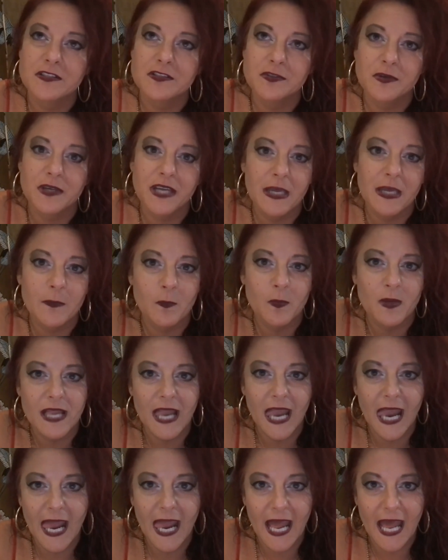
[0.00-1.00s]
So, can we
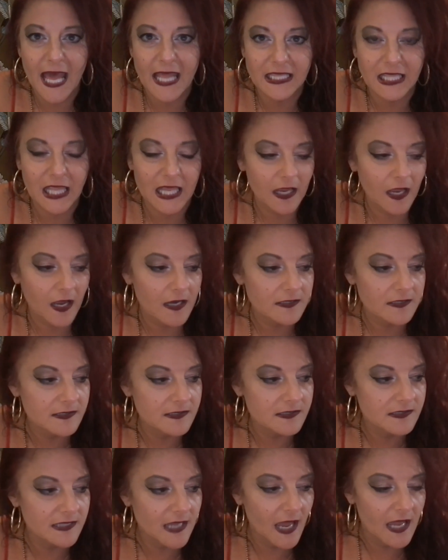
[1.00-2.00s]
add like a
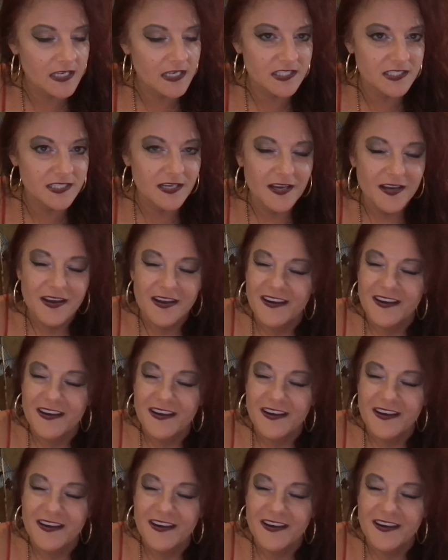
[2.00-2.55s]
scent